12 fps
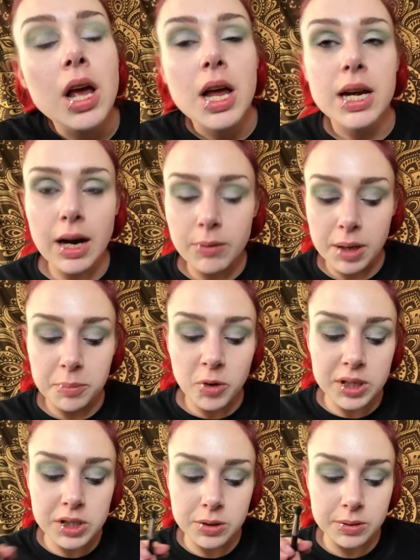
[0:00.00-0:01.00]
Now what I'm
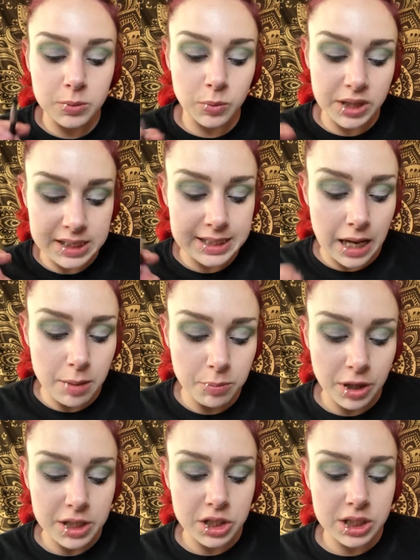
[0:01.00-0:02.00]
going to do with the same
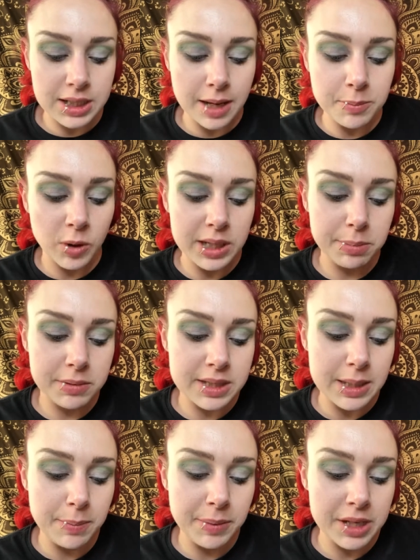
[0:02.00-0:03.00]
brush is I'm going to
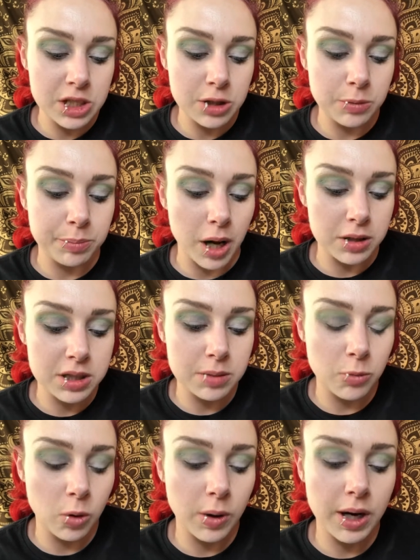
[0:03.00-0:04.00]
dip into
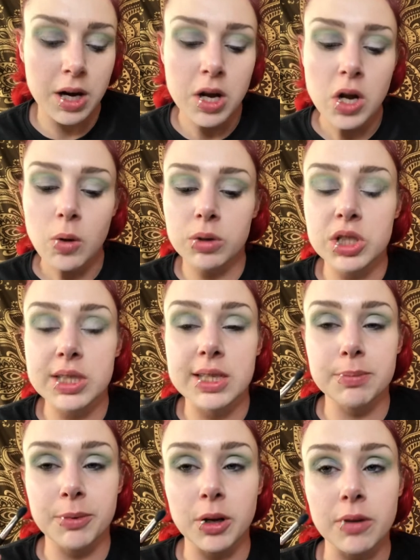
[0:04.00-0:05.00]
Baltimore, which is
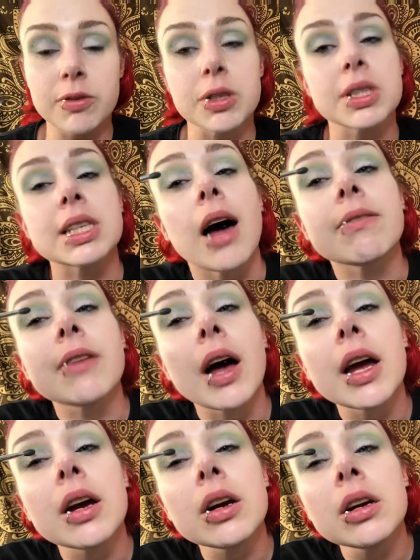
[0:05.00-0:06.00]
this beautiful
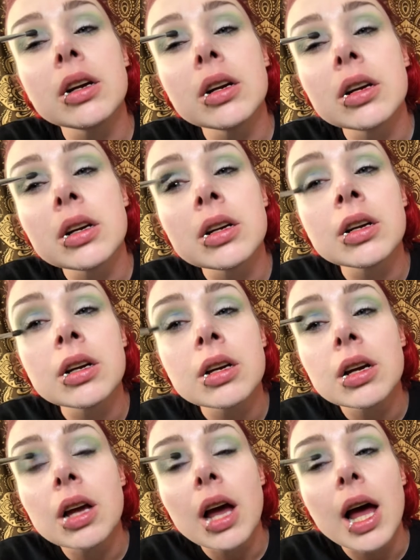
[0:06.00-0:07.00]
sapphire,
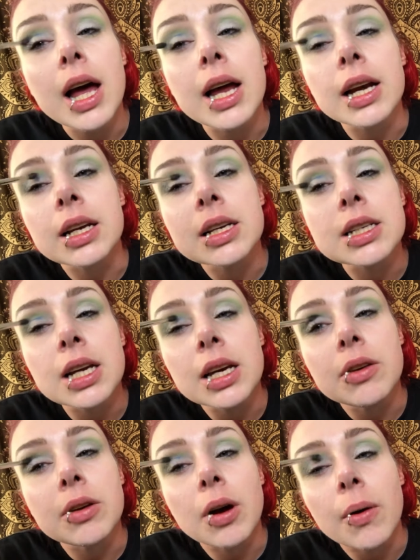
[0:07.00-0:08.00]
and
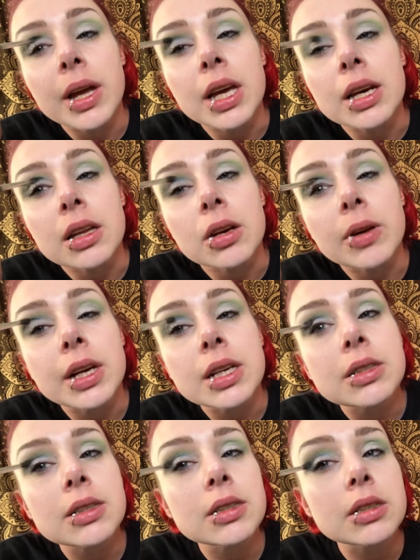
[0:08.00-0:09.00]
continue going into the
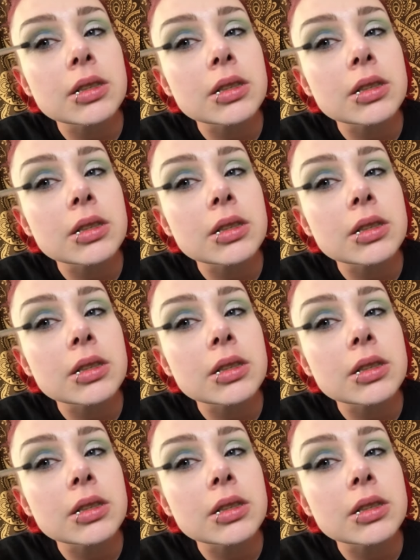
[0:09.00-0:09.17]
crease.